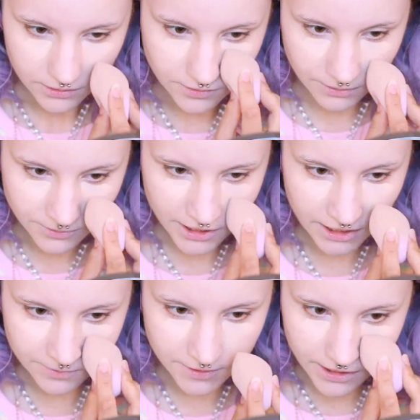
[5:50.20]

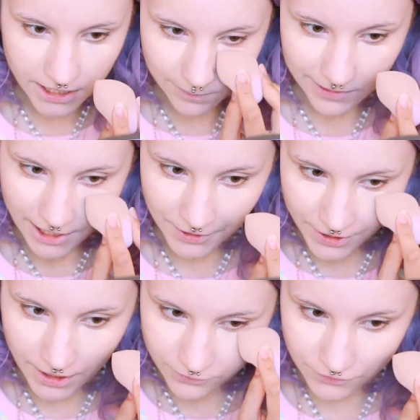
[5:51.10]
Sometimes I plan an
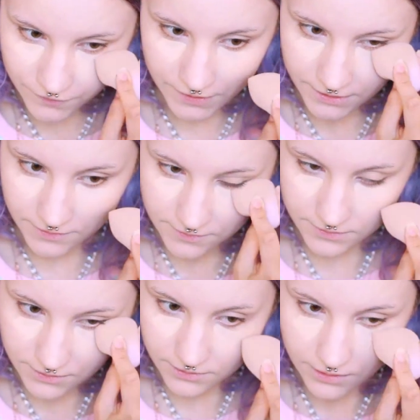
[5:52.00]

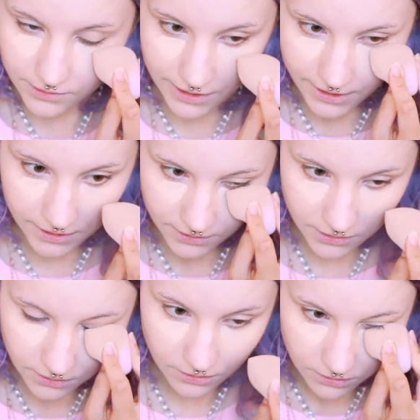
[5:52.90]
outfit
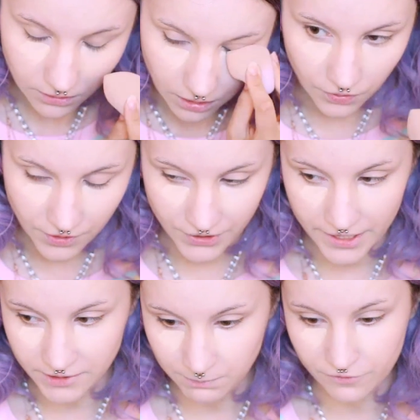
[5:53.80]
like on the
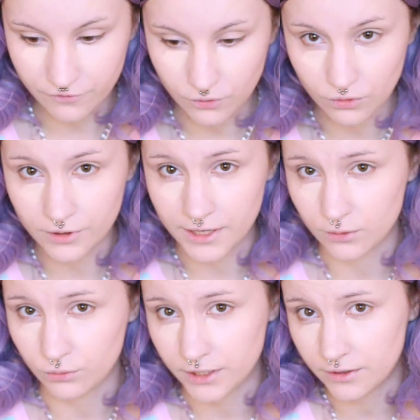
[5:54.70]
night before I
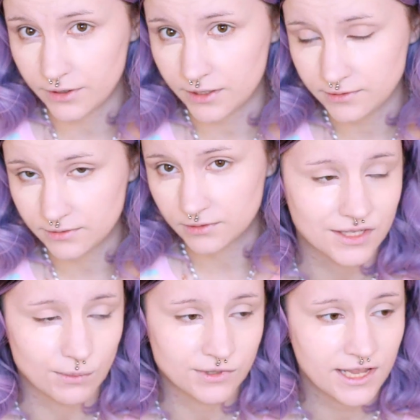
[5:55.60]
wear it.
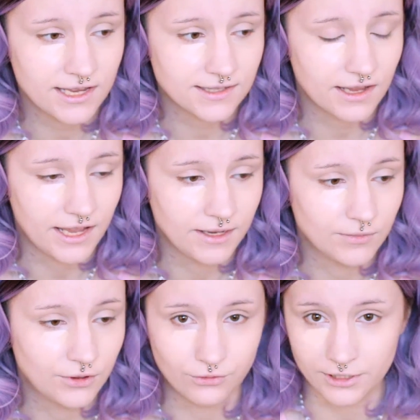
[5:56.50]
Some days I'm
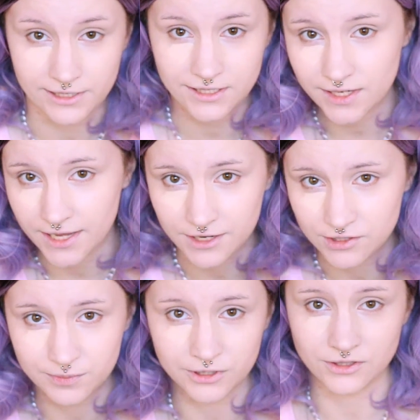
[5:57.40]
really excited
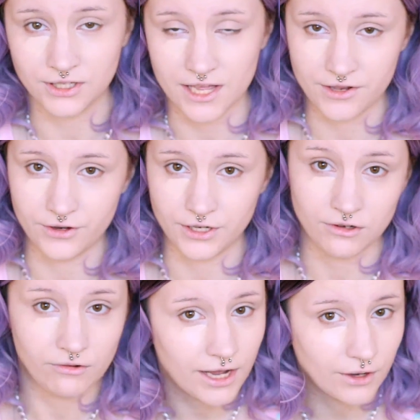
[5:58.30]
to put together a
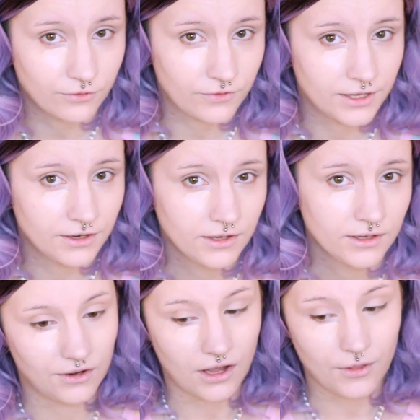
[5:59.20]
cute outfit,
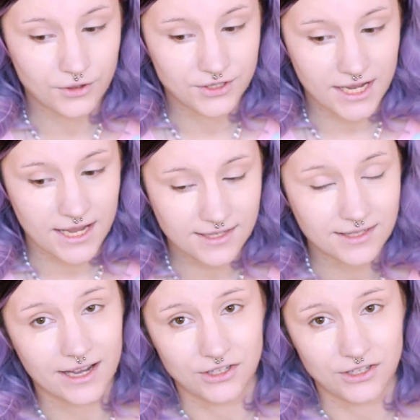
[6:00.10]
and other days I